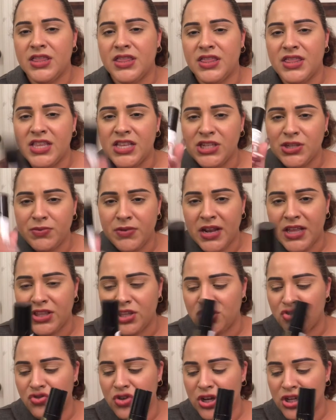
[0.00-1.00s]
at the
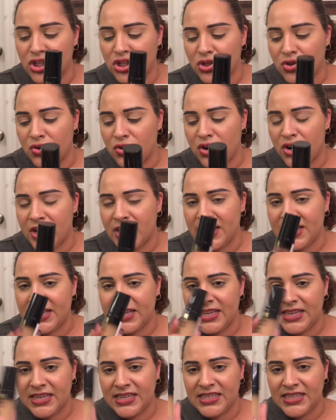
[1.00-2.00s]
drugstore
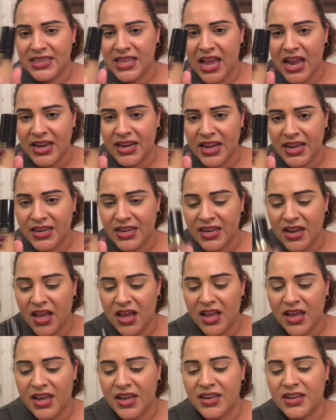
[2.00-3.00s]
is
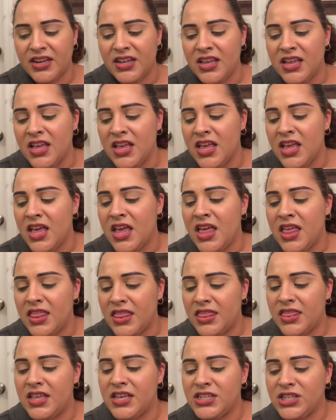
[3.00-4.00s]
$9.99.
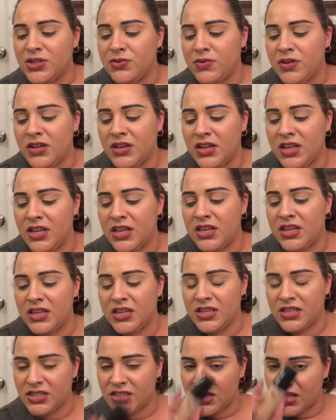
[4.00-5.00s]
This one
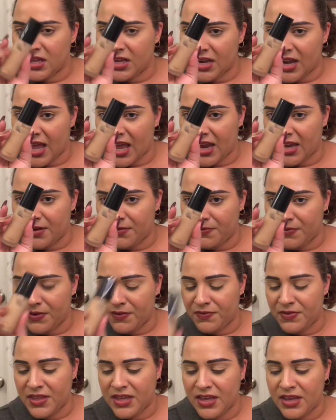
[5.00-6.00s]
is
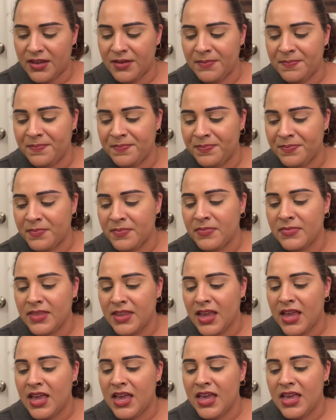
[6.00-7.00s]
$9.50.
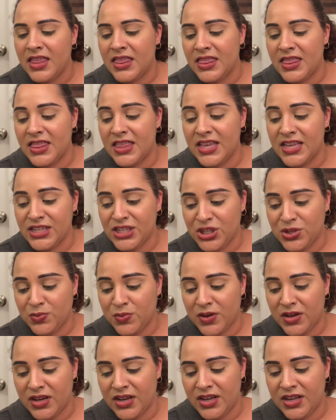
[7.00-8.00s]
This
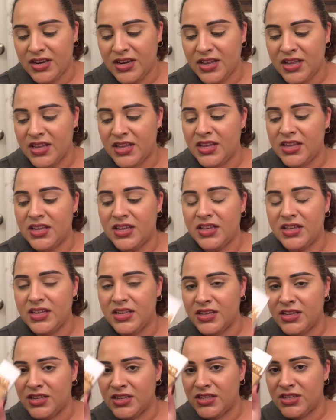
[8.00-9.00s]
one
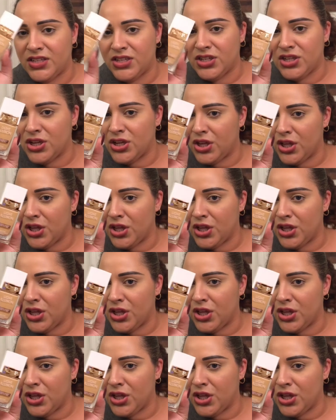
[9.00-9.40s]
is